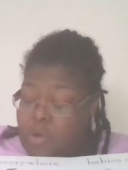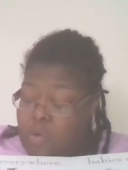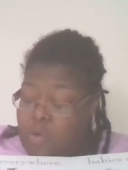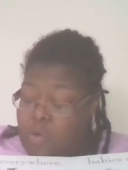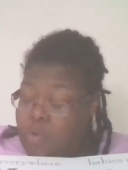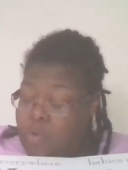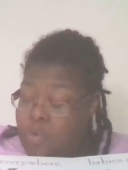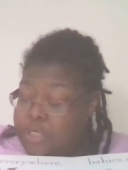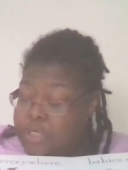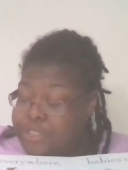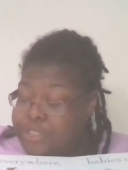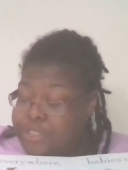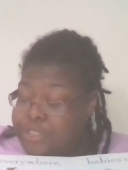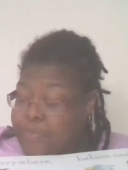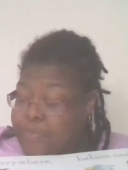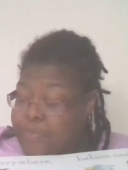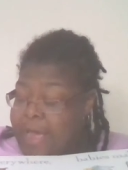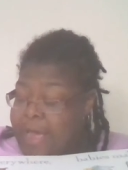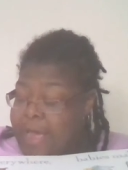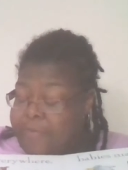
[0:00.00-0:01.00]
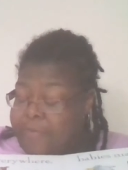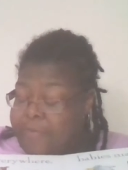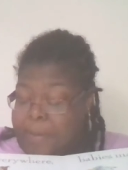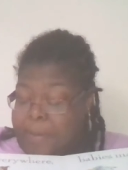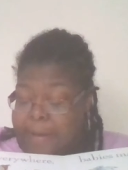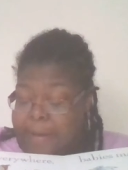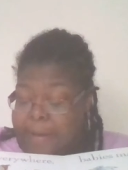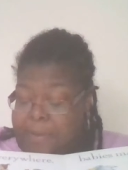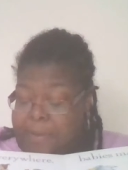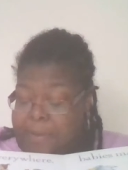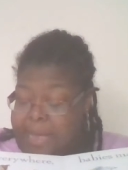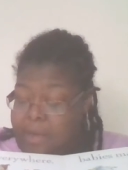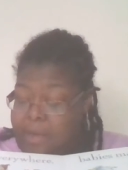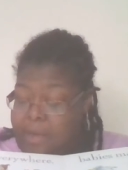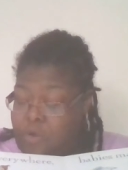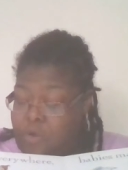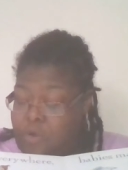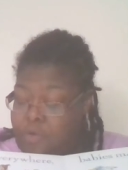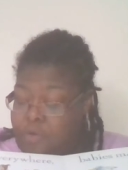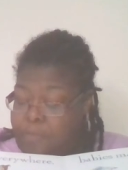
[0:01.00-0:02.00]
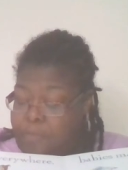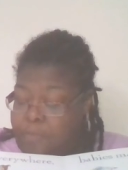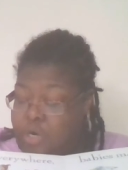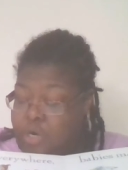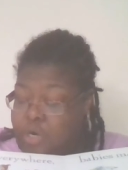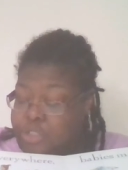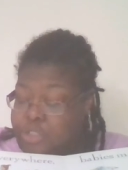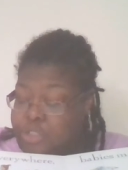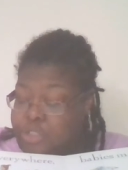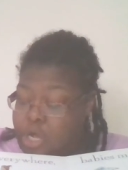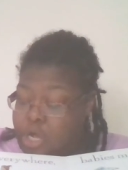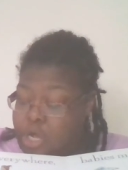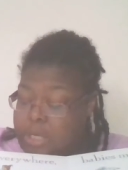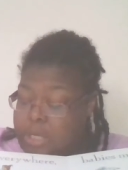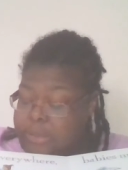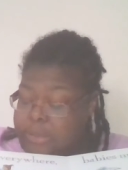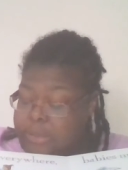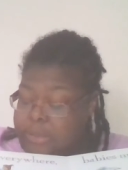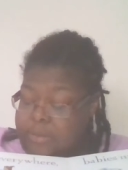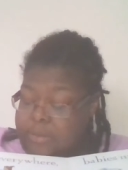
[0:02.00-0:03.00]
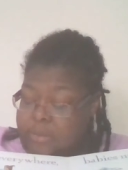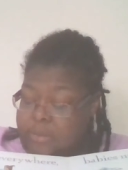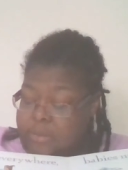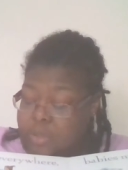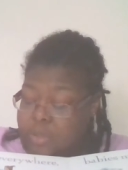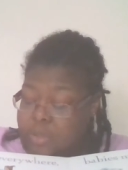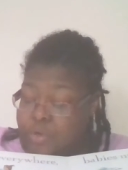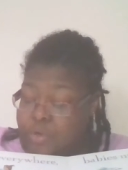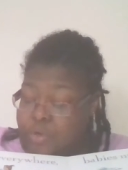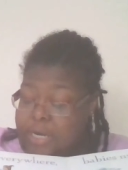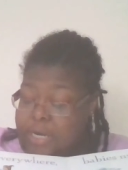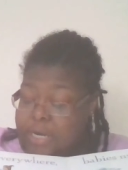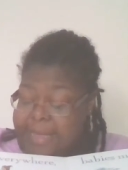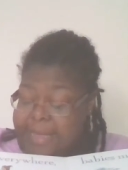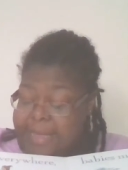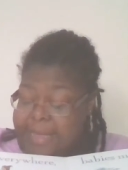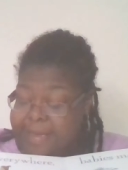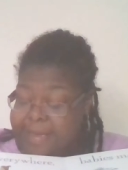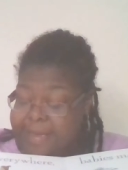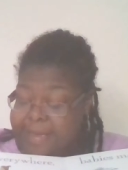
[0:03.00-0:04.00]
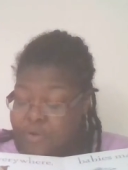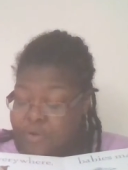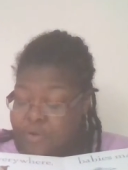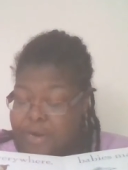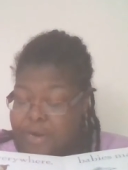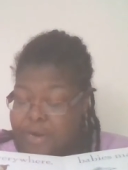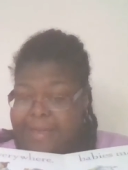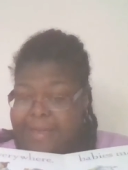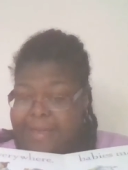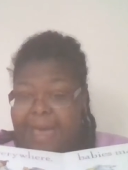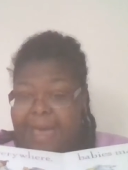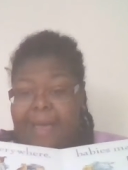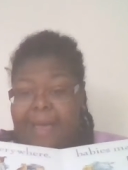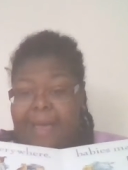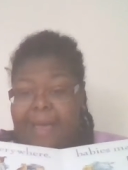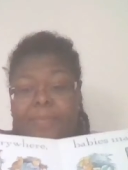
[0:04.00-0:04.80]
Or do you have a puppy at home or a dog or a kitten or a cat?